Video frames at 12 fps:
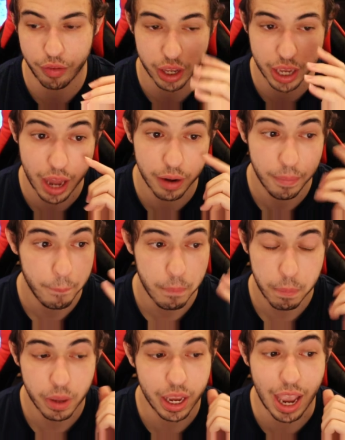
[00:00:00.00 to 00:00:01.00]
again,
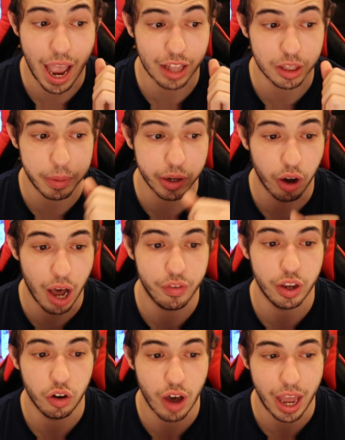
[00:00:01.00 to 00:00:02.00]
it had to be
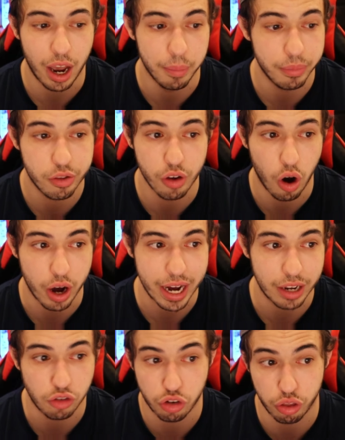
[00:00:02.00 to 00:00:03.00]
Laviolette. I'm sorry.
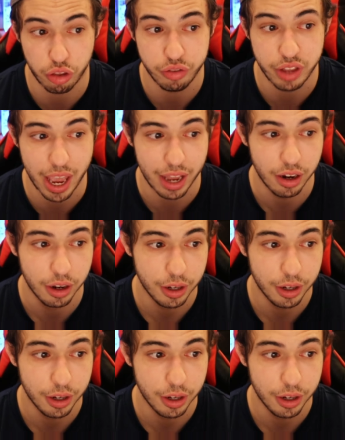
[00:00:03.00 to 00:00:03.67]
It just did.